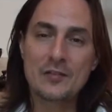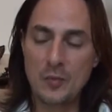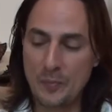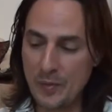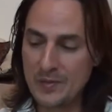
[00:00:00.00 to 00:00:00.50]

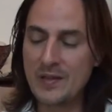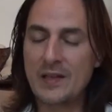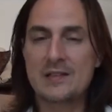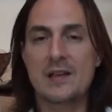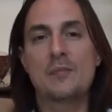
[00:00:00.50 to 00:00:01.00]
to put
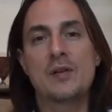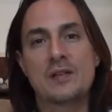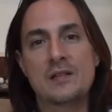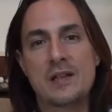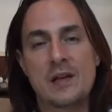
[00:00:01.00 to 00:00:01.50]
things up
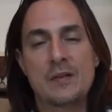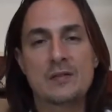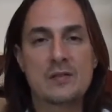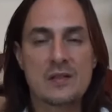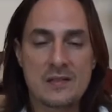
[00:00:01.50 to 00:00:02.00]
on the table,
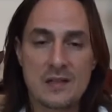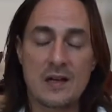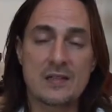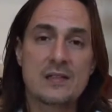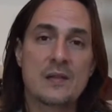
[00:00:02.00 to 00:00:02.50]
to
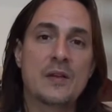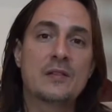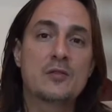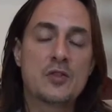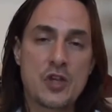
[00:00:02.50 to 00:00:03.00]
discuss them
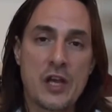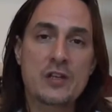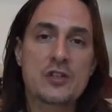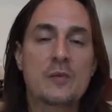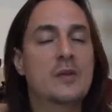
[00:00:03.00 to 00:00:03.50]
and to
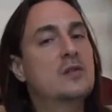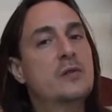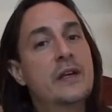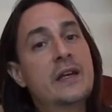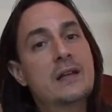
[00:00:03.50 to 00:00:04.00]
change them and to
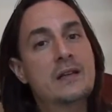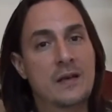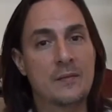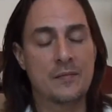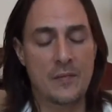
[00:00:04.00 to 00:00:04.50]
heal
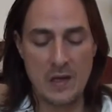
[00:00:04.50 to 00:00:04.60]
them.